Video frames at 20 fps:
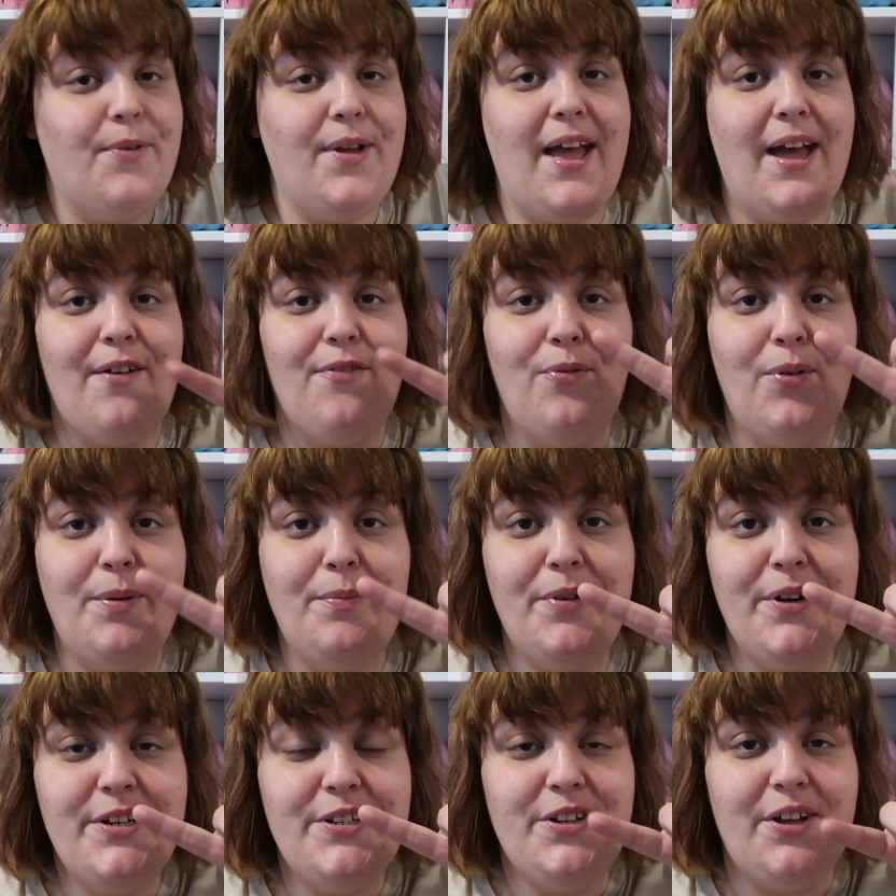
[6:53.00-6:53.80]
we have one
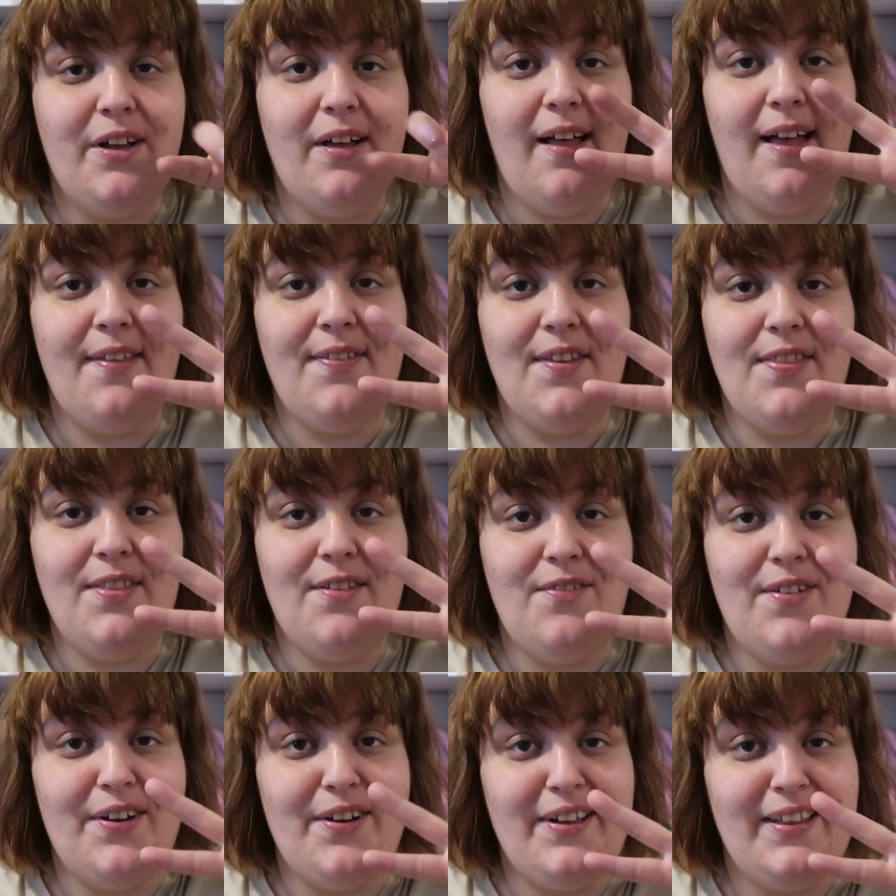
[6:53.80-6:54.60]
more doll and then
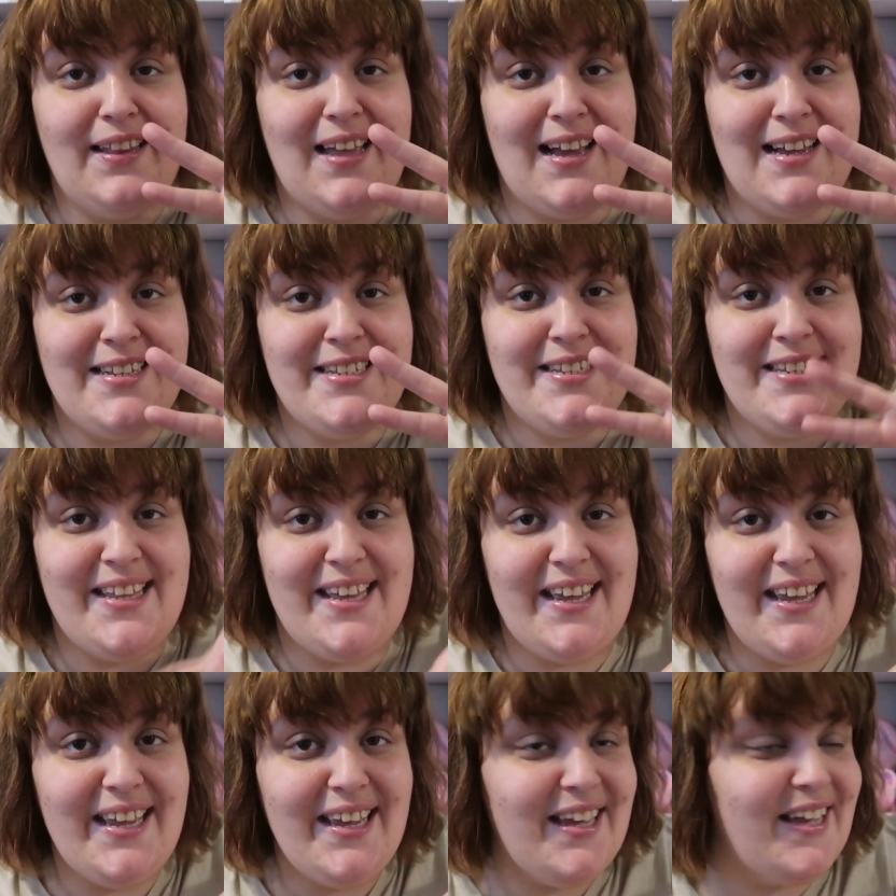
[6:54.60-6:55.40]
the very last
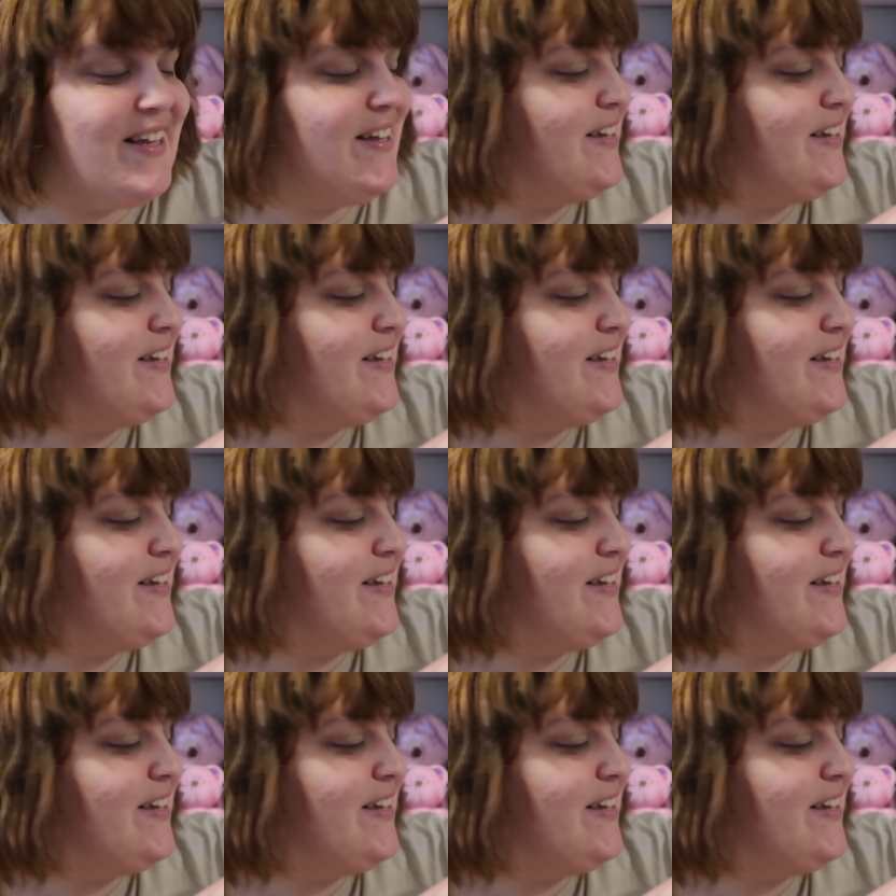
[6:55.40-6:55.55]
thing.